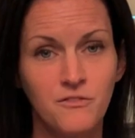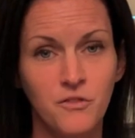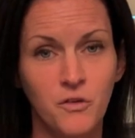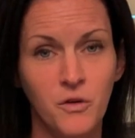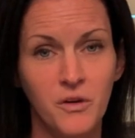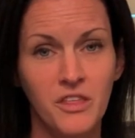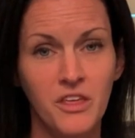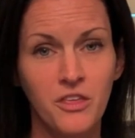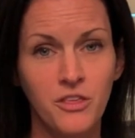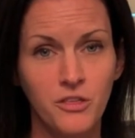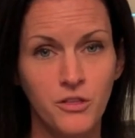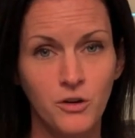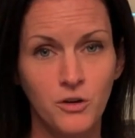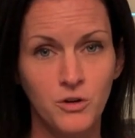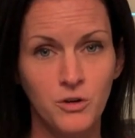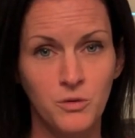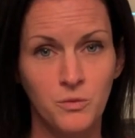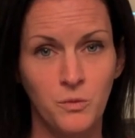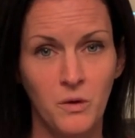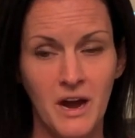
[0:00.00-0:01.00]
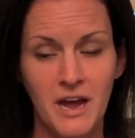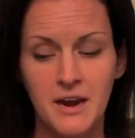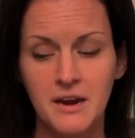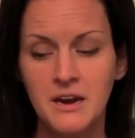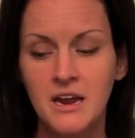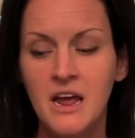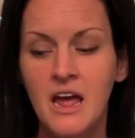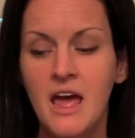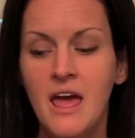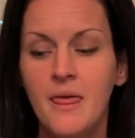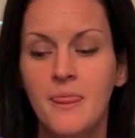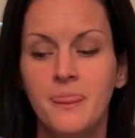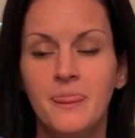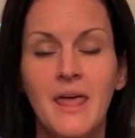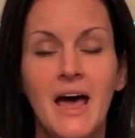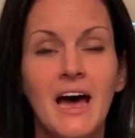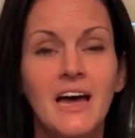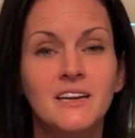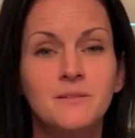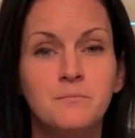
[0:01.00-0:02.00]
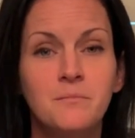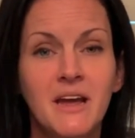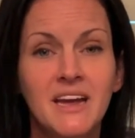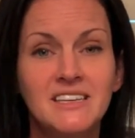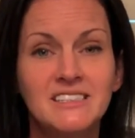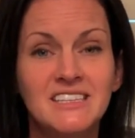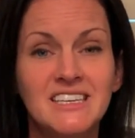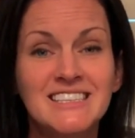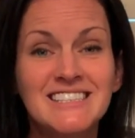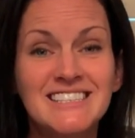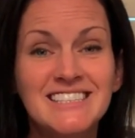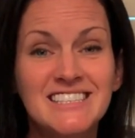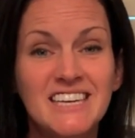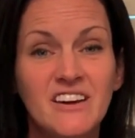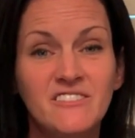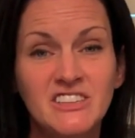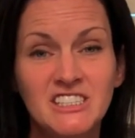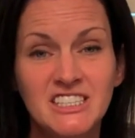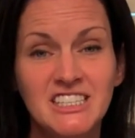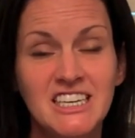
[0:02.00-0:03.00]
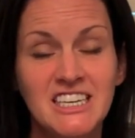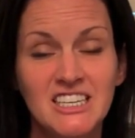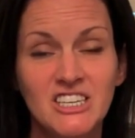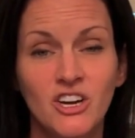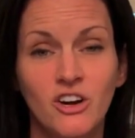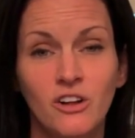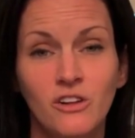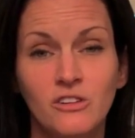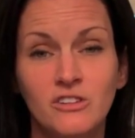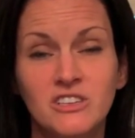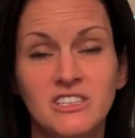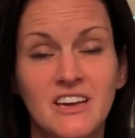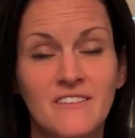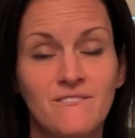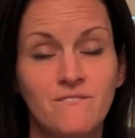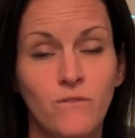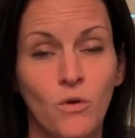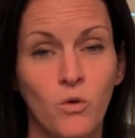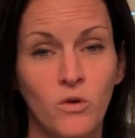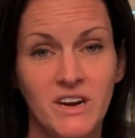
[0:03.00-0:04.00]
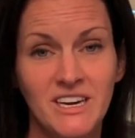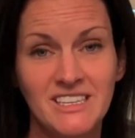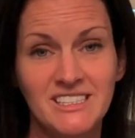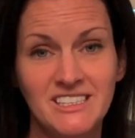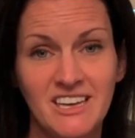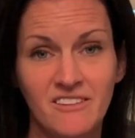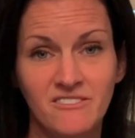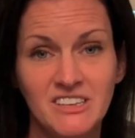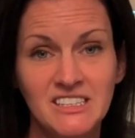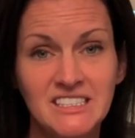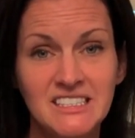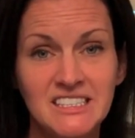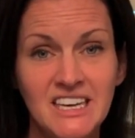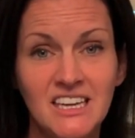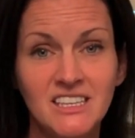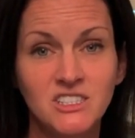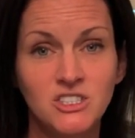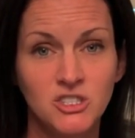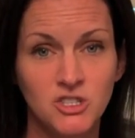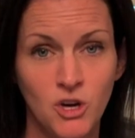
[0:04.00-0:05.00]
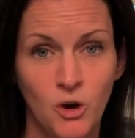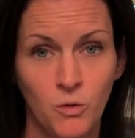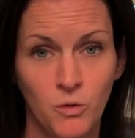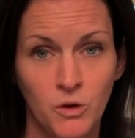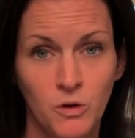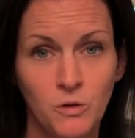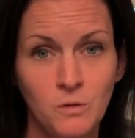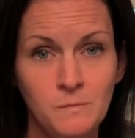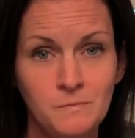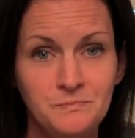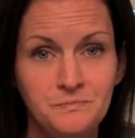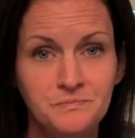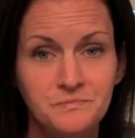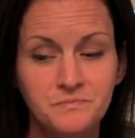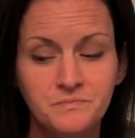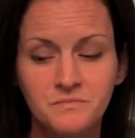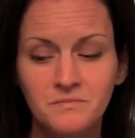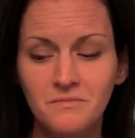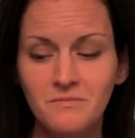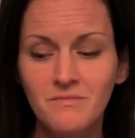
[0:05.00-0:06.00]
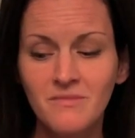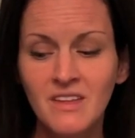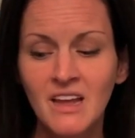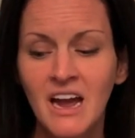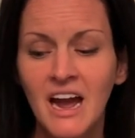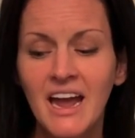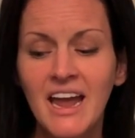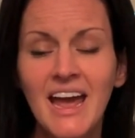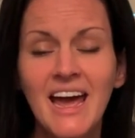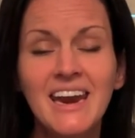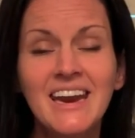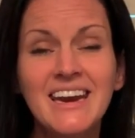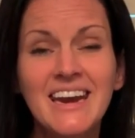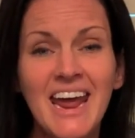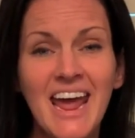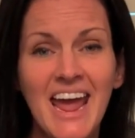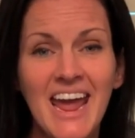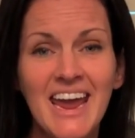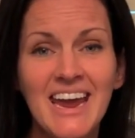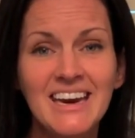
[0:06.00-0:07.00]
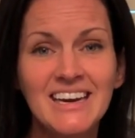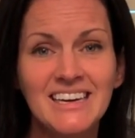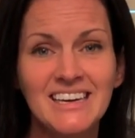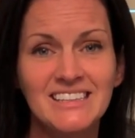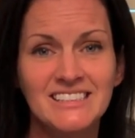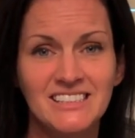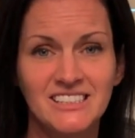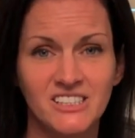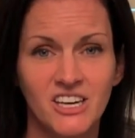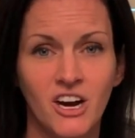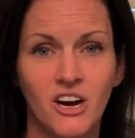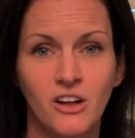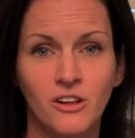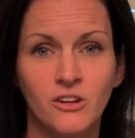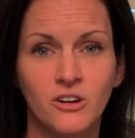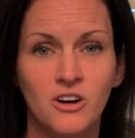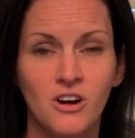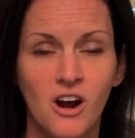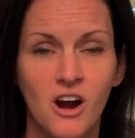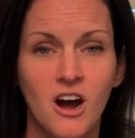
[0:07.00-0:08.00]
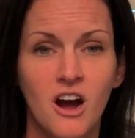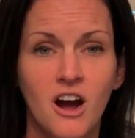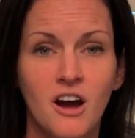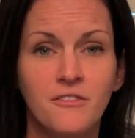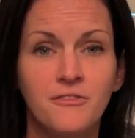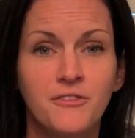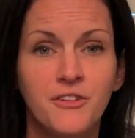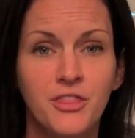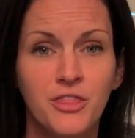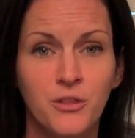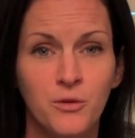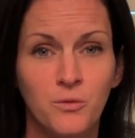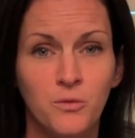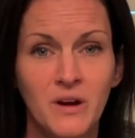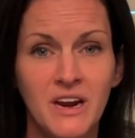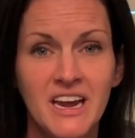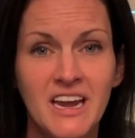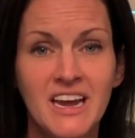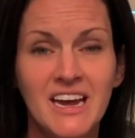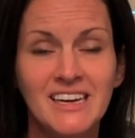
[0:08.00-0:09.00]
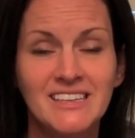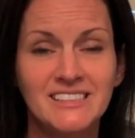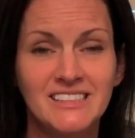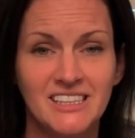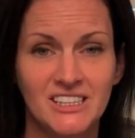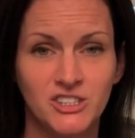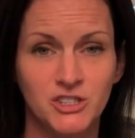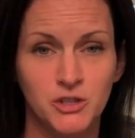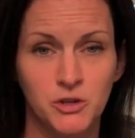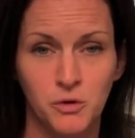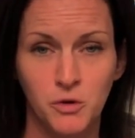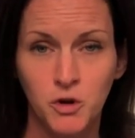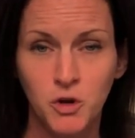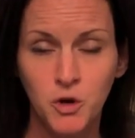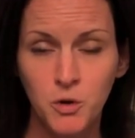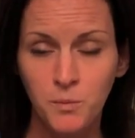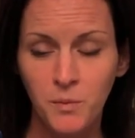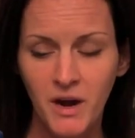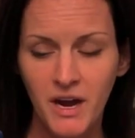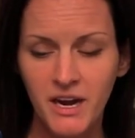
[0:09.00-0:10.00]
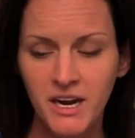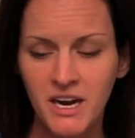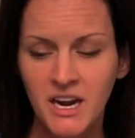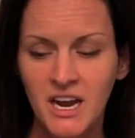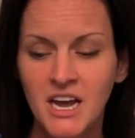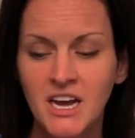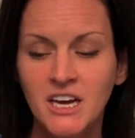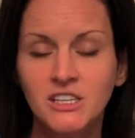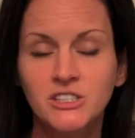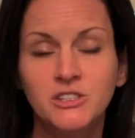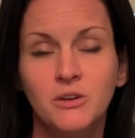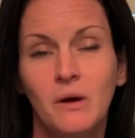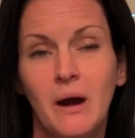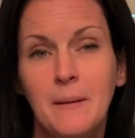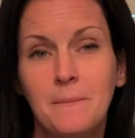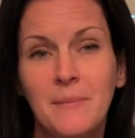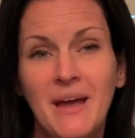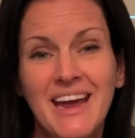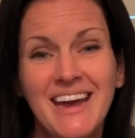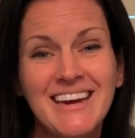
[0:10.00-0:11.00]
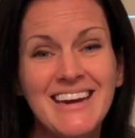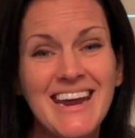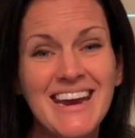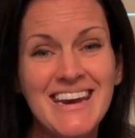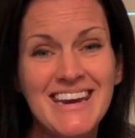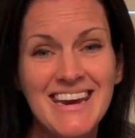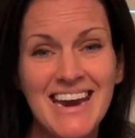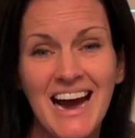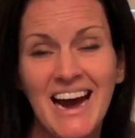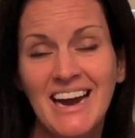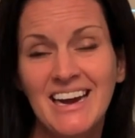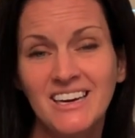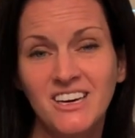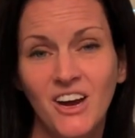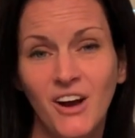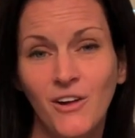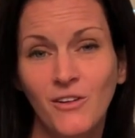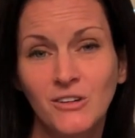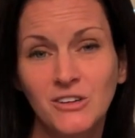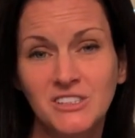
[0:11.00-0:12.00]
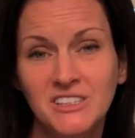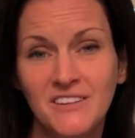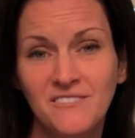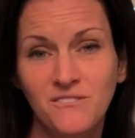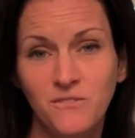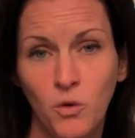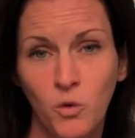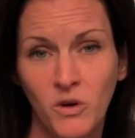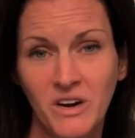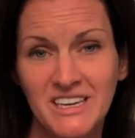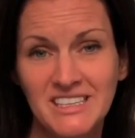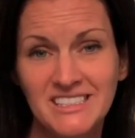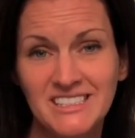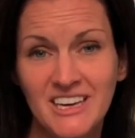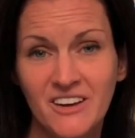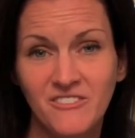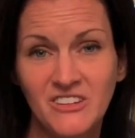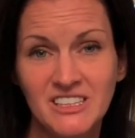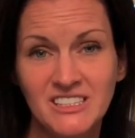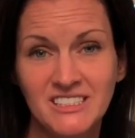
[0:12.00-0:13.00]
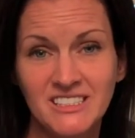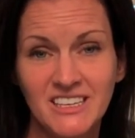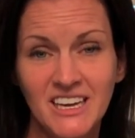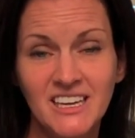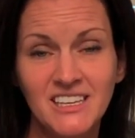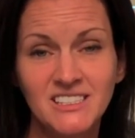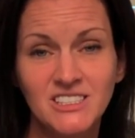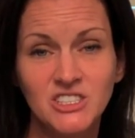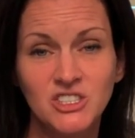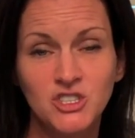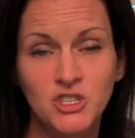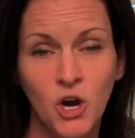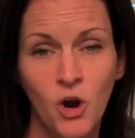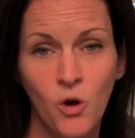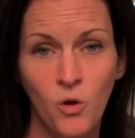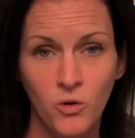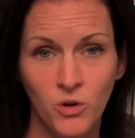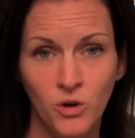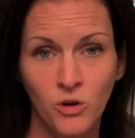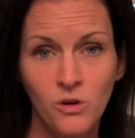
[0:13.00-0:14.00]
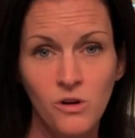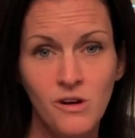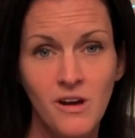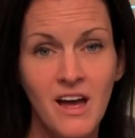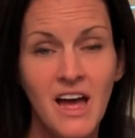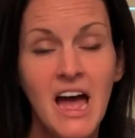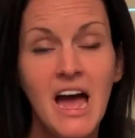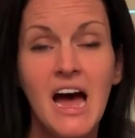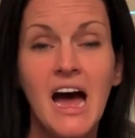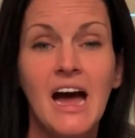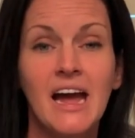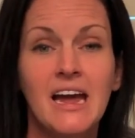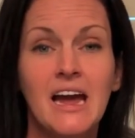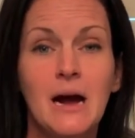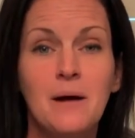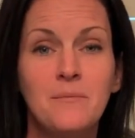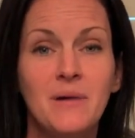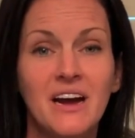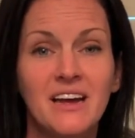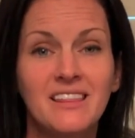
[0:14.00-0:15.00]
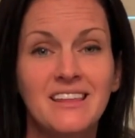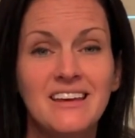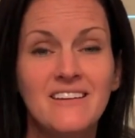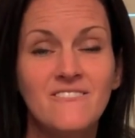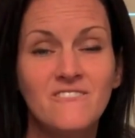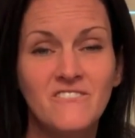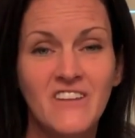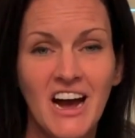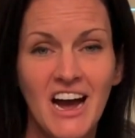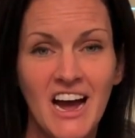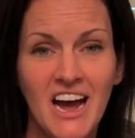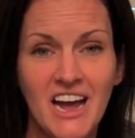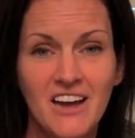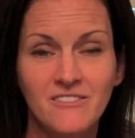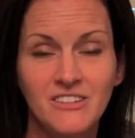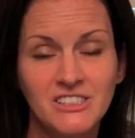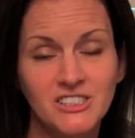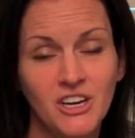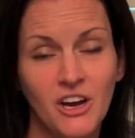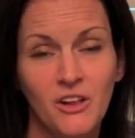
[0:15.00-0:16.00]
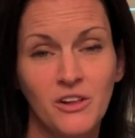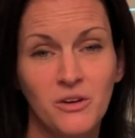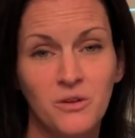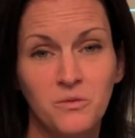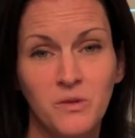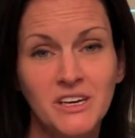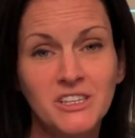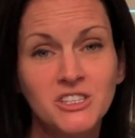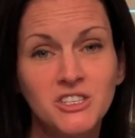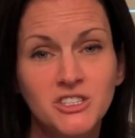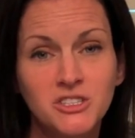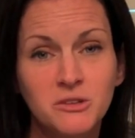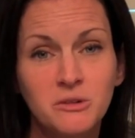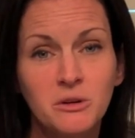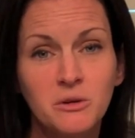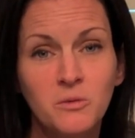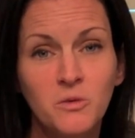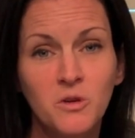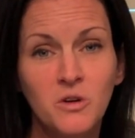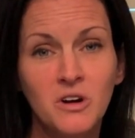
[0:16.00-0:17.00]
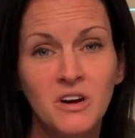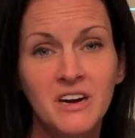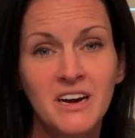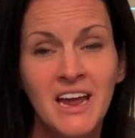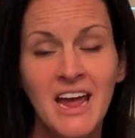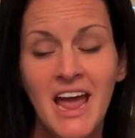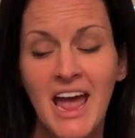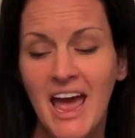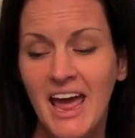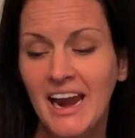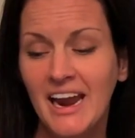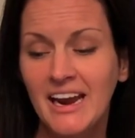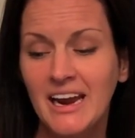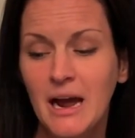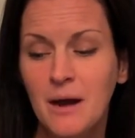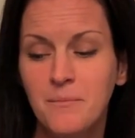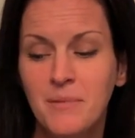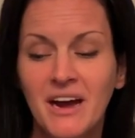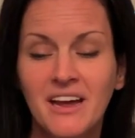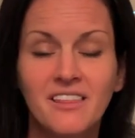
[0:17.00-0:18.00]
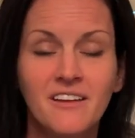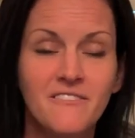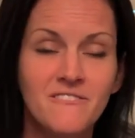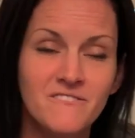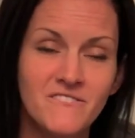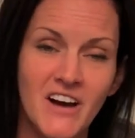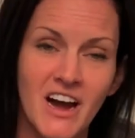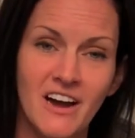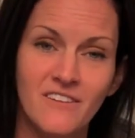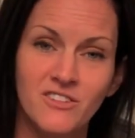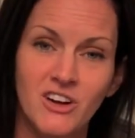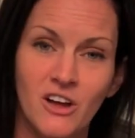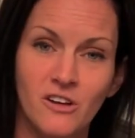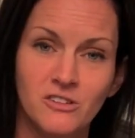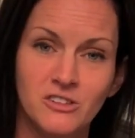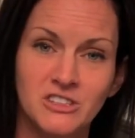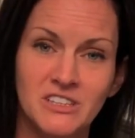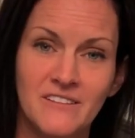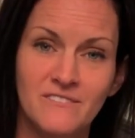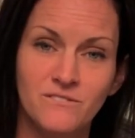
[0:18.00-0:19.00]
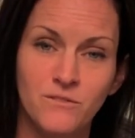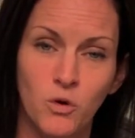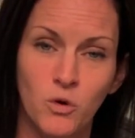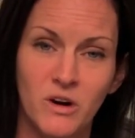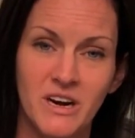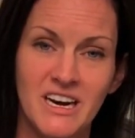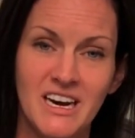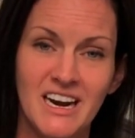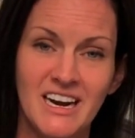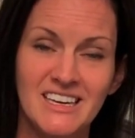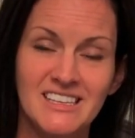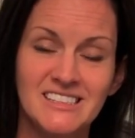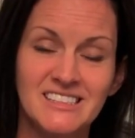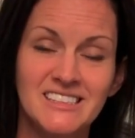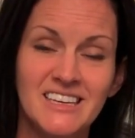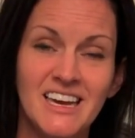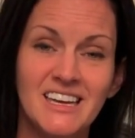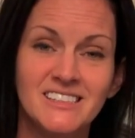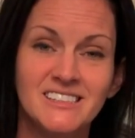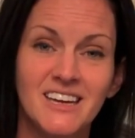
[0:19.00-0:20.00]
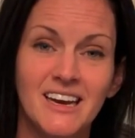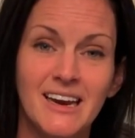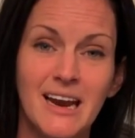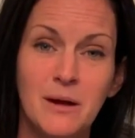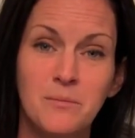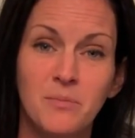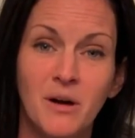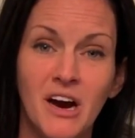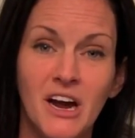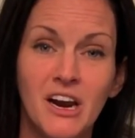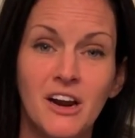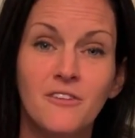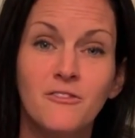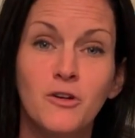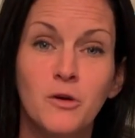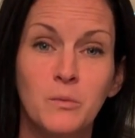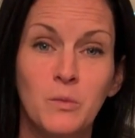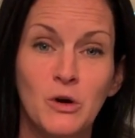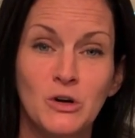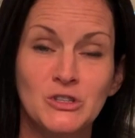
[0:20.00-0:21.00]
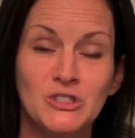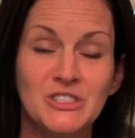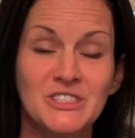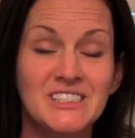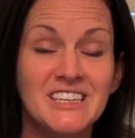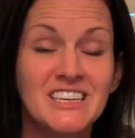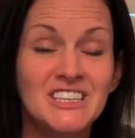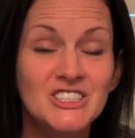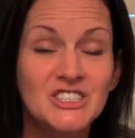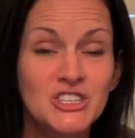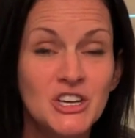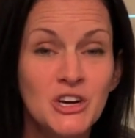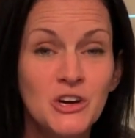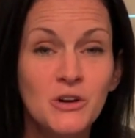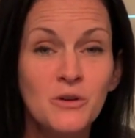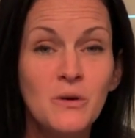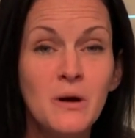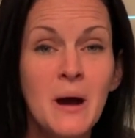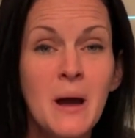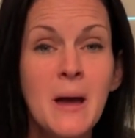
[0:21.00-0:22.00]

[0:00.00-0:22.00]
for the third one. That makes it $17.47 total. I had an $8 off 3 digital coupon, so I paid $9.47 total. I got back the $5 register reward, and I got back the $5.49 on Ibotta for purchasing 2,